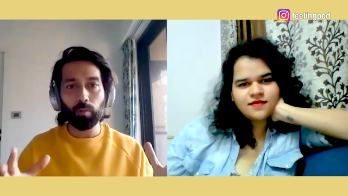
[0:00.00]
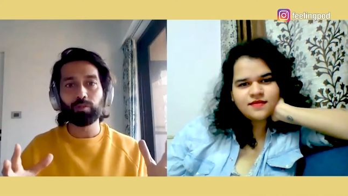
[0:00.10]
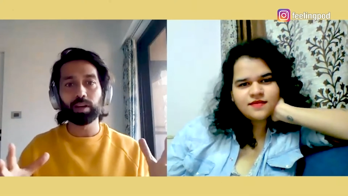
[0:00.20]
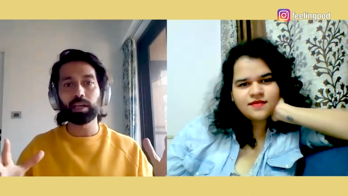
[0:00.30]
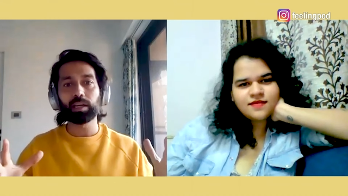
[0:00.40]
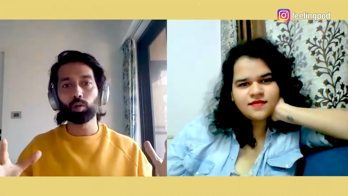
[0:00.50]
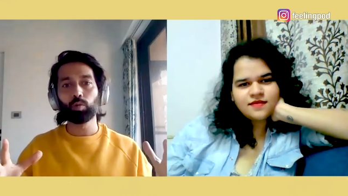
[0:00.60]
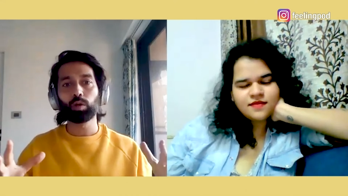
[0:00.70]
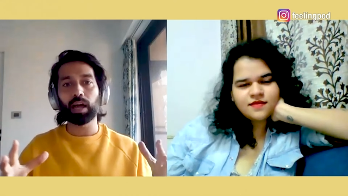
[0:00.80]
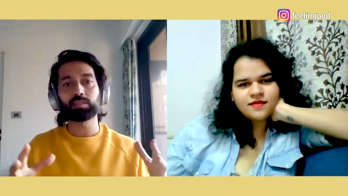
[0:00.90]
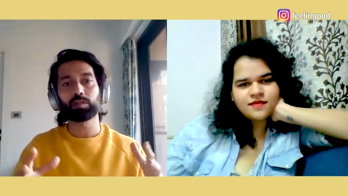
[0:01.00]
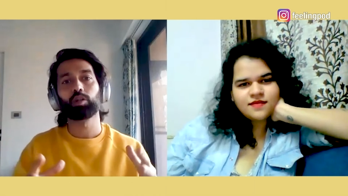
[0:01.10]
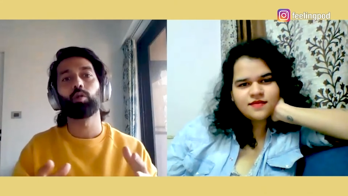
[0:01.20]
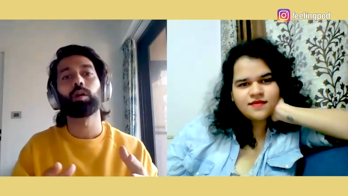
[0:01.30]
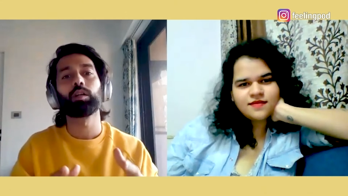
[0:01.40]
Speaker 1: hopefully, you guys will
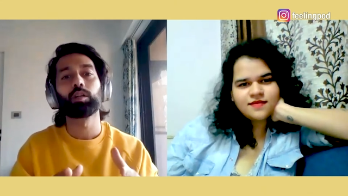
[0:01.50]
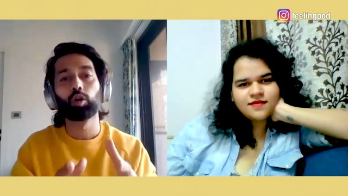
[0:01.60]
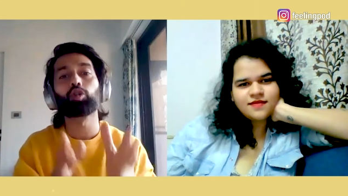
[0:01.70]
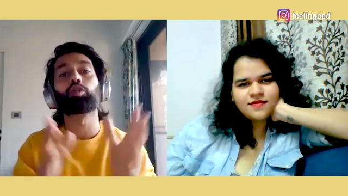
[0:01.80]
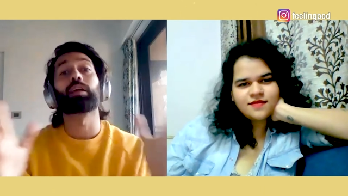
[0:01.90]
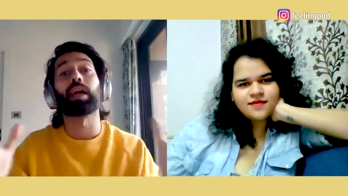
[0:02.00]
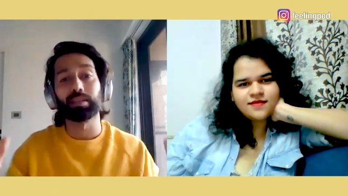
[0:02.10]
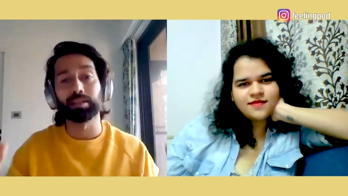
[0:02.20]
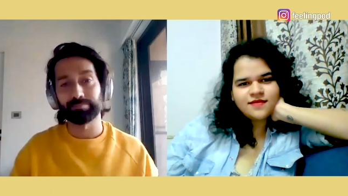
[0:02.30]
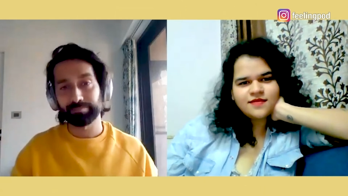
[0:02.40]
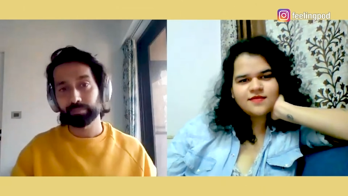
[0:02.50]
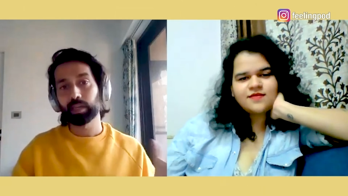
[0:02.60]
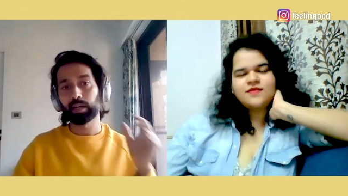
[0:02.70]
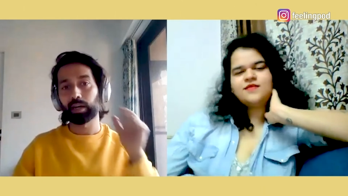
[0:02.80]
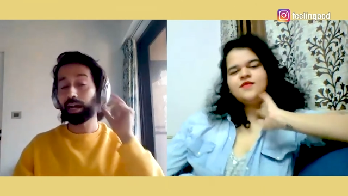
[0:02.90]
grow and grow together,
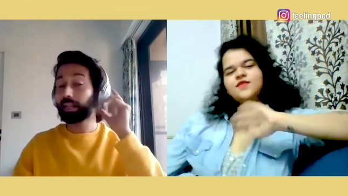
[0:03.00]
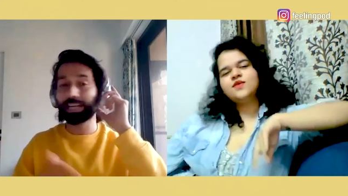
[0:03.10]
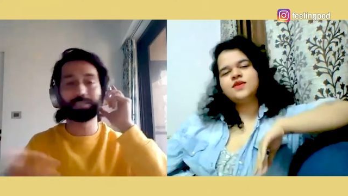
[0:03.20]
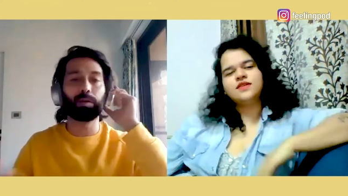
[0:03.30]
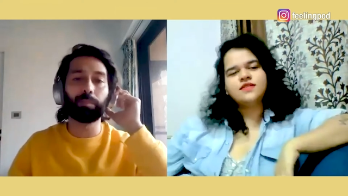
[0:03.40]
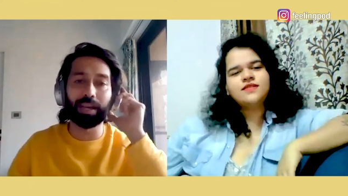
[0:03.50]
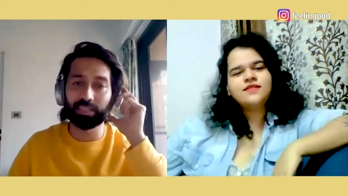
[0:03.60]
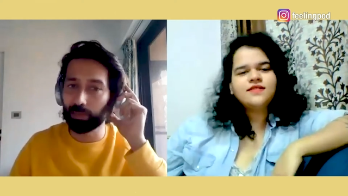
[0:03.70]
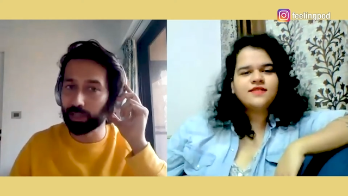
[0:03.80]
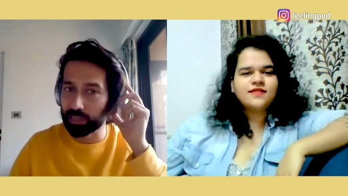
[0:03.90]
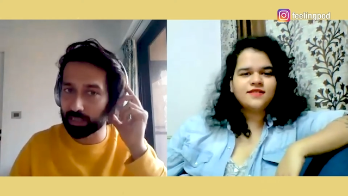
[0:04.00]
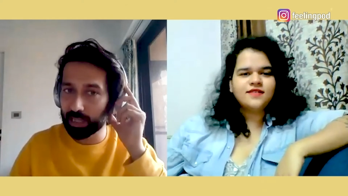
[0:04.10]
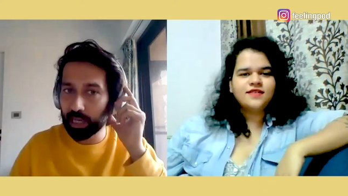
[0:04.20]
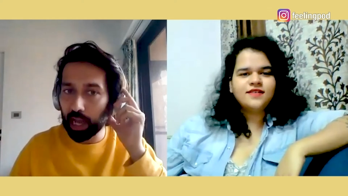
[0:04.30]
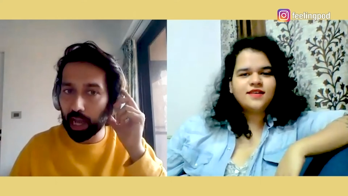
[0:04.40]
right? And that's been my experience.
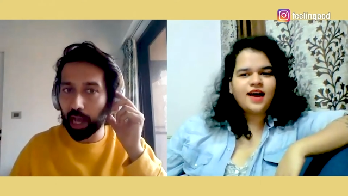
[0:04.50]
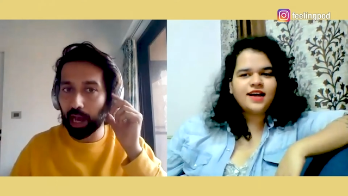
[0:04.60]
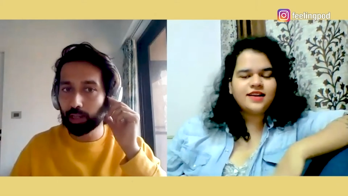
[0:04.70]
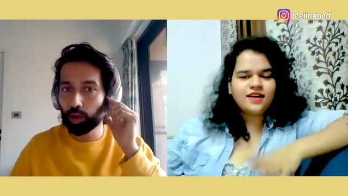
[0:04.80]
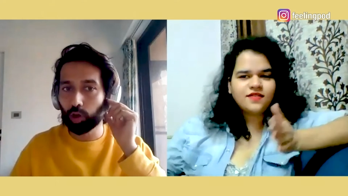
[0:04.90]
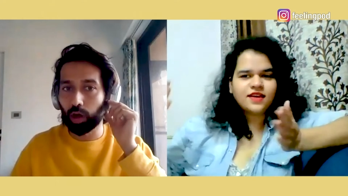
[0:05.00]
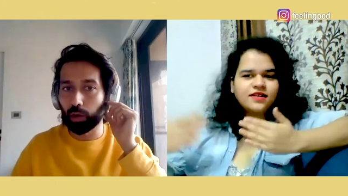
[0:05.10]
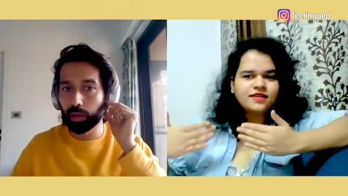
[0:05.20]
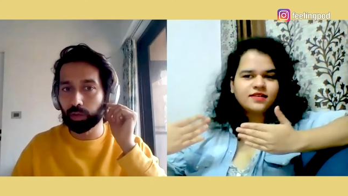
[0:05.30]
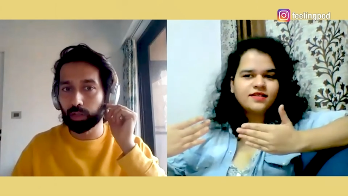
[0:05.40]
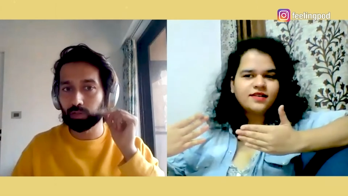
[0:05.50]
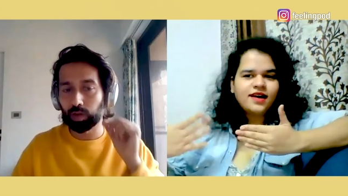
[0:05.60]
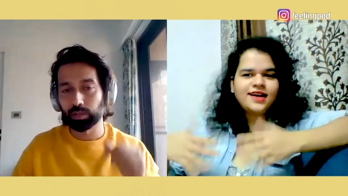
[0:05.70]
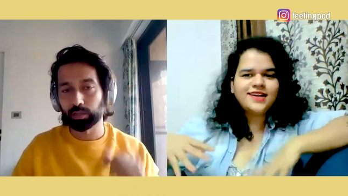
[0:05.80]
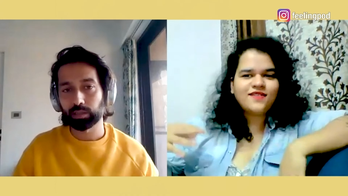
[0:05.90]
I, I, don't know how it works
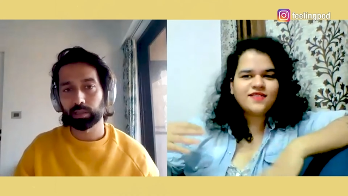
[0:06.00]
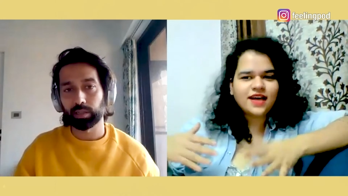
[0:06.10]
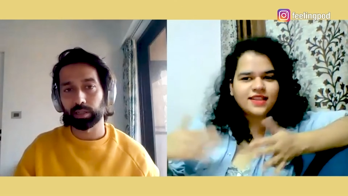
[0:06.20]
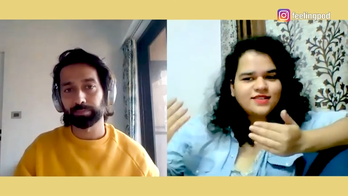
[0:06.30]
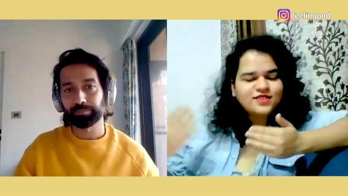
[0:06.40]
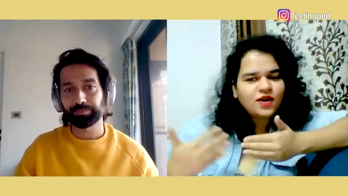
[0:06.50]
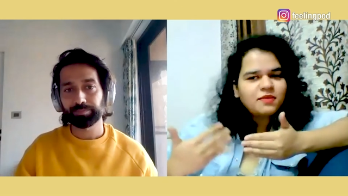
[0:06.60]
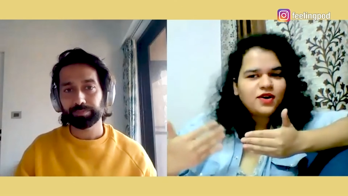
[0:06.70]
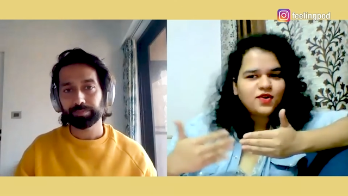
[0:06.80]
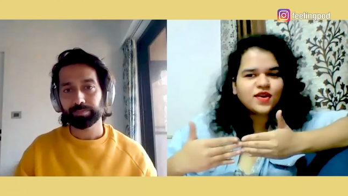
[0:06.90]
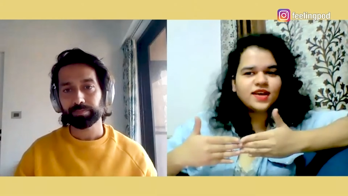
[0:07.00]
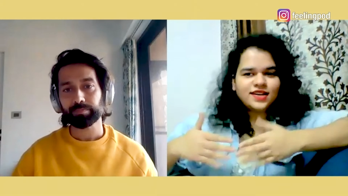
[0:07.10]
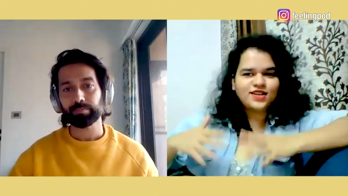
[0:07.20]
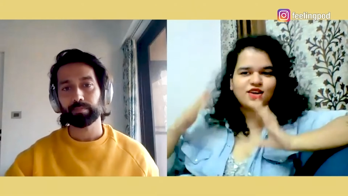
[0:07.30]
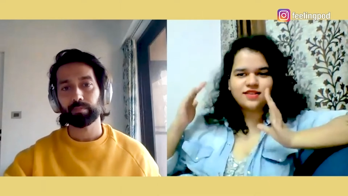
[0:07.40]
for. I
Speaker 2: love that. Yeah. That it's not about looking at
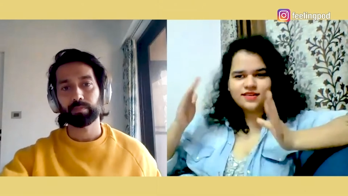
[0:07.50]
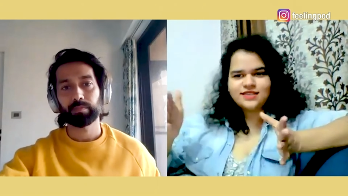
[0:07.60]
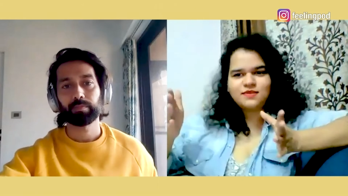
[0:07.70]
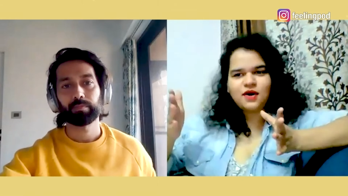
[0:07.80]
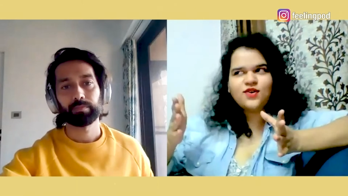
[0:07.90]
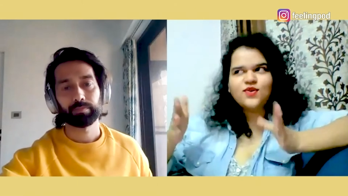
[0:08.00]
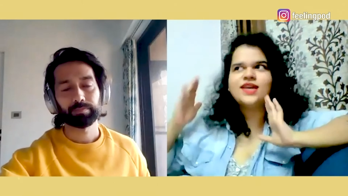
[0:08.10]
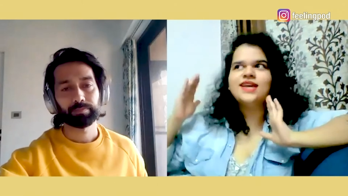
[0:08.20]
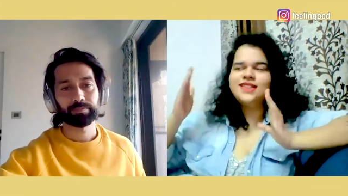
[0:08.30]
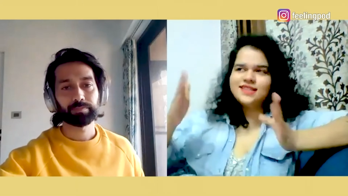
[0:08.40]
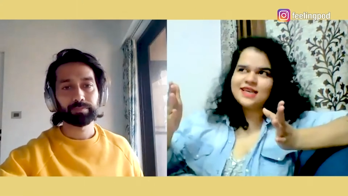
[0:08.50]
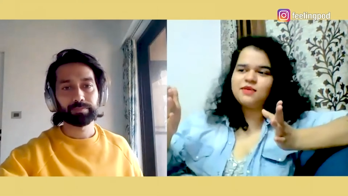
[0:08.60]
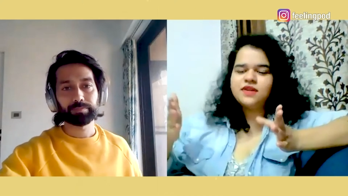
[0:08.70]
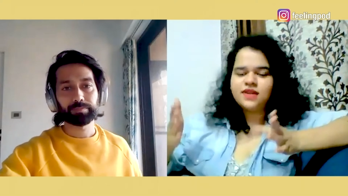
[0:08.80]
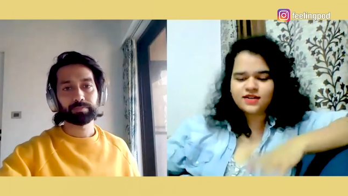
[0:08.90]
each other. It's about looking in the
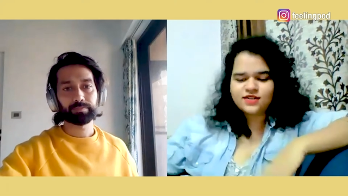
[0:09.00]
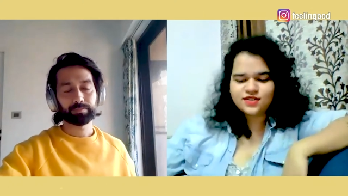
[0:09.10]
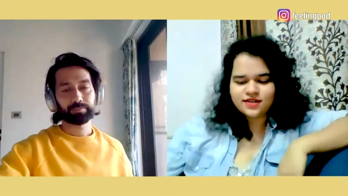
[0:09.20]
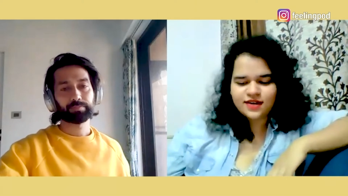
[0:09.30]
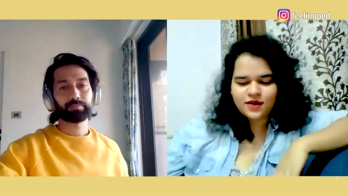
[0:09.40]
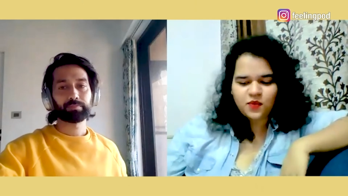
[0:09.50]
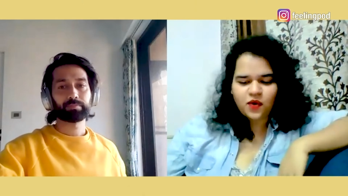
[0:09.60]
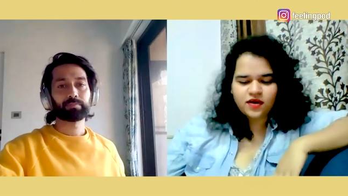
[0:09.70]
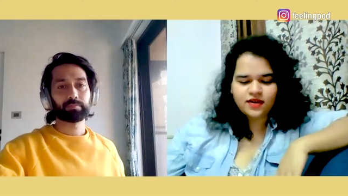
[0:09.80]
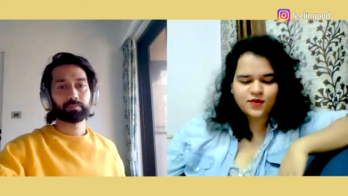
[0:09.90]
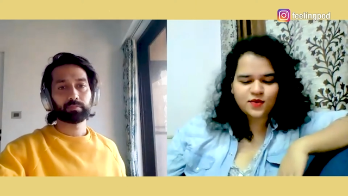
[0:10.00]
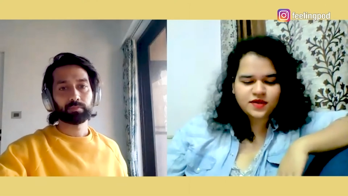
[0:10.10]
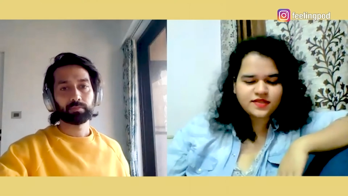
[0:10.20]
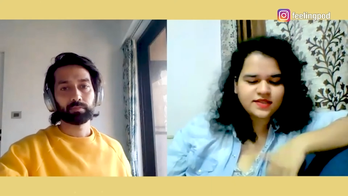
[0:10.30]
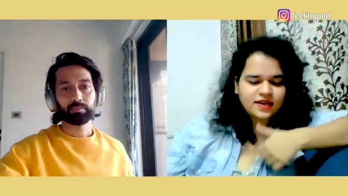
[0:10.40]
same direction and walking
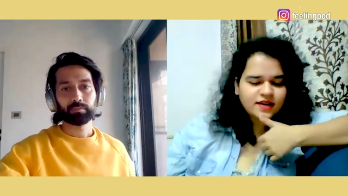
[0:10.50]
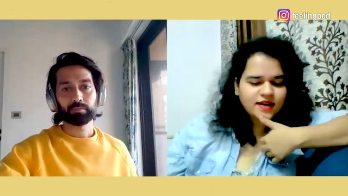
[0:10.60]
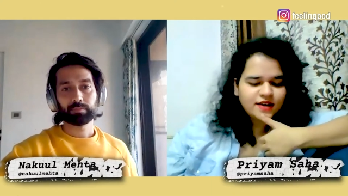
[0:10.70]
towards that.